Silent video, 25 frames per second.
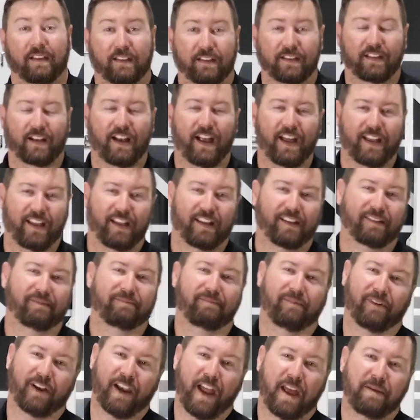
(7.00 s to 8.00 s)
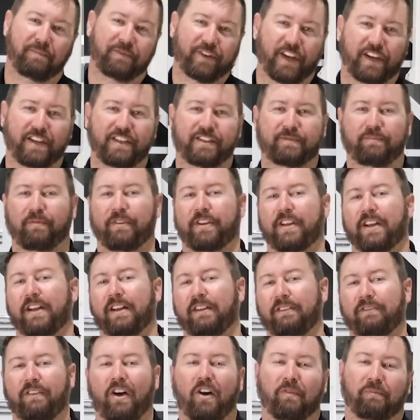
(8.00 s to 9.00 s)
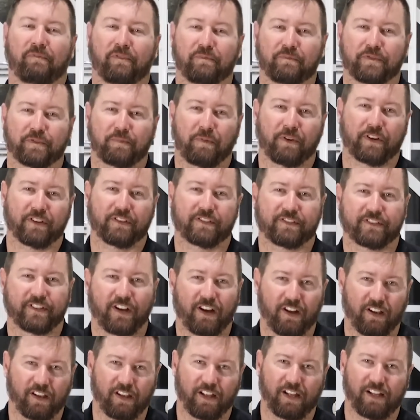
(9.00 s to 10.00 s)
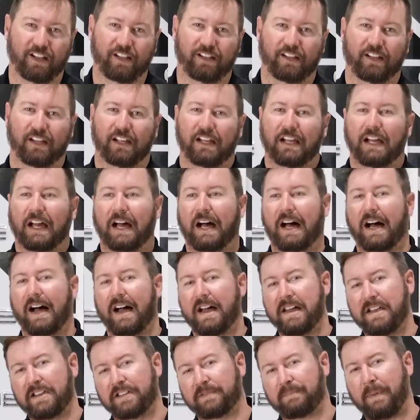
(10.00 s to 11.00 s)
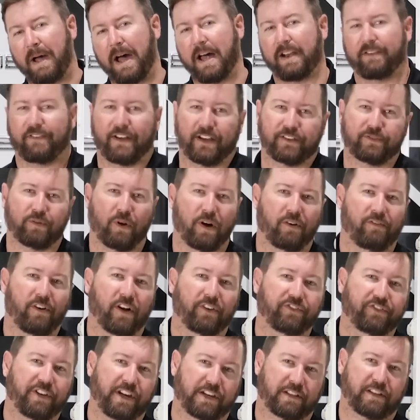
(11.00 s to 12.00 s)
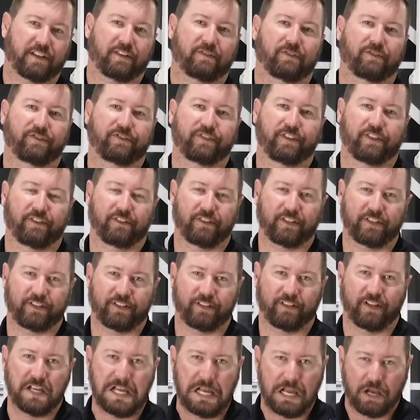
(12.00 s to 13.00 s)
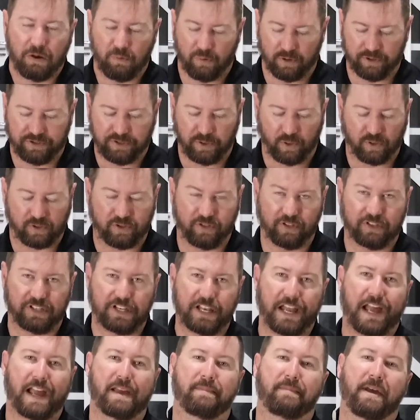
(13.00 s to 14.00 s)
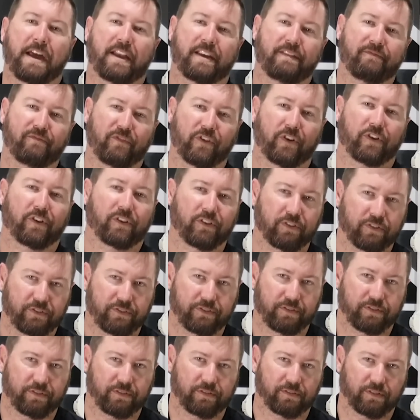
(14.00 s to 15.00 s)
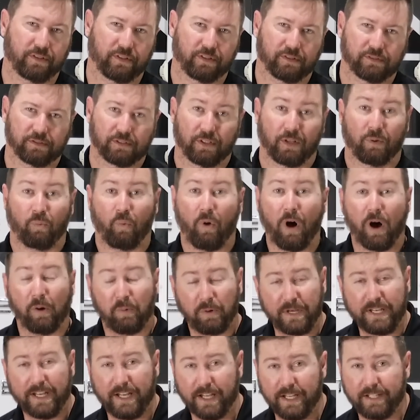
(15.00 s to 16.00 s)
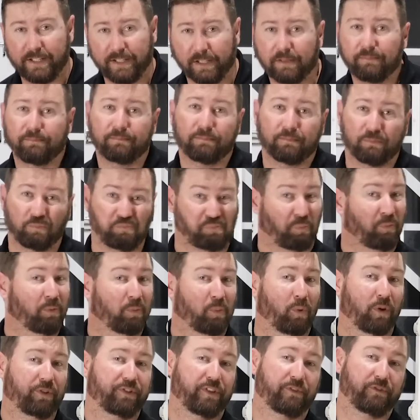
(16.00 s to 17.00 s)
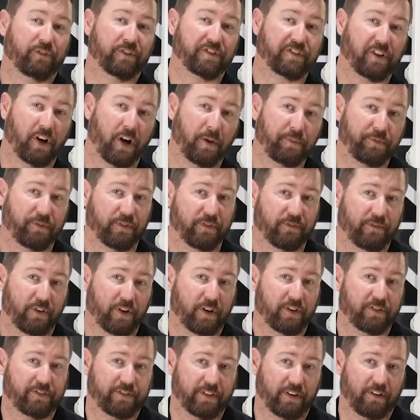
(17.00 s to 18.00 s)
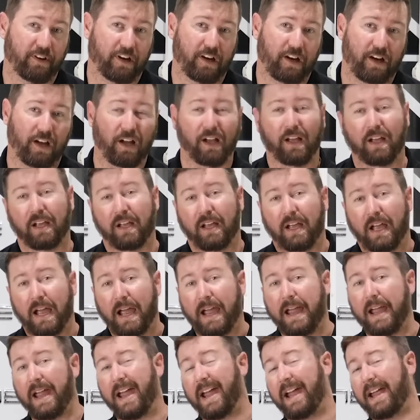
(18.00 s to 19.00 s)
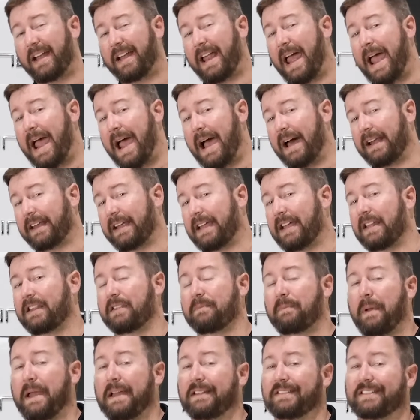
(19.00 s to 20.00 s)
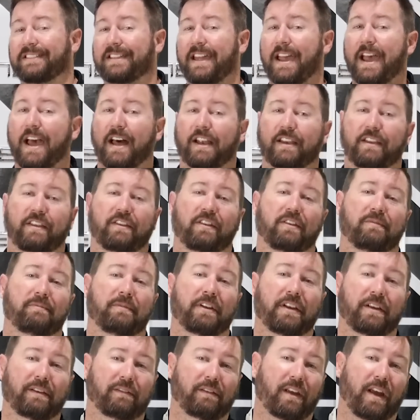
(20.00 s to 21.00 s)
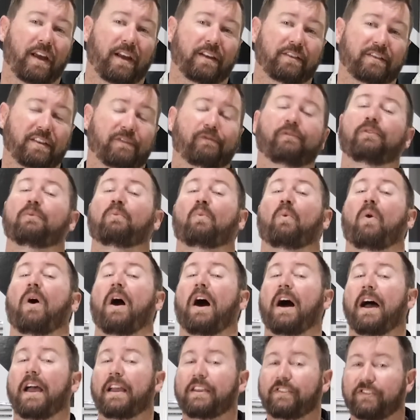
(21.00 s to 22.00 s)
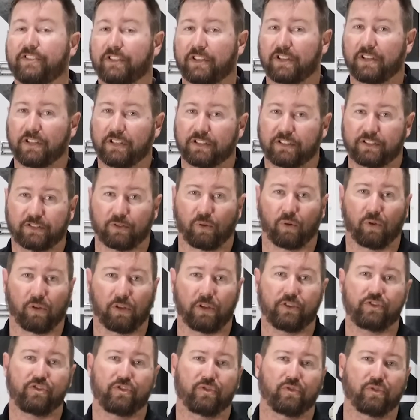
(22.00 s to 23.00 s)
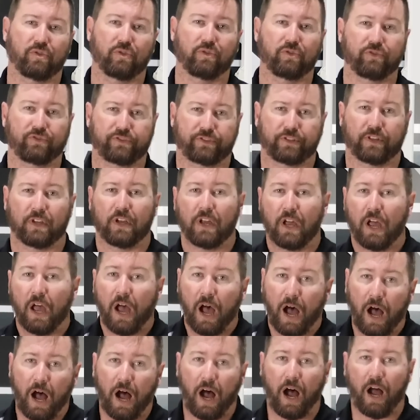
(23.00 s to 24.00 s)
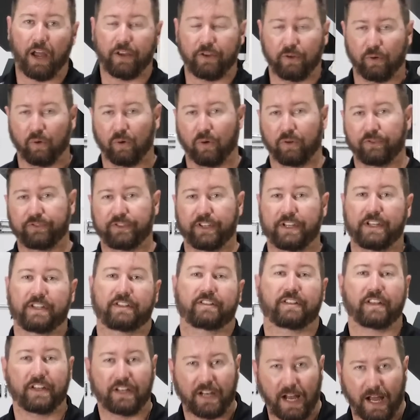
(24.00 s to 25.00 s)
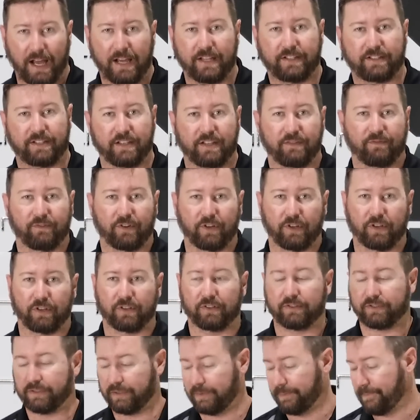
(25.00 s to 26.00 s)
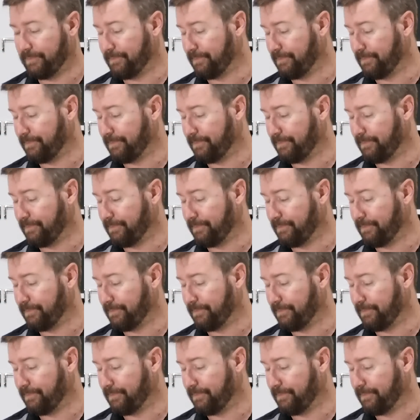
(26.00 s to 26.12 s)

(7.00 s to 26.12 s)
G'day, my name's Eddie Springer. I'm from Springer Solar. And as part of our 12 volt technical series, I want to talk to you today about inverters. Why we need them, what different types of inverters there are, and how to get the best out of them, and different ways you can install and use your DC to AC inverters.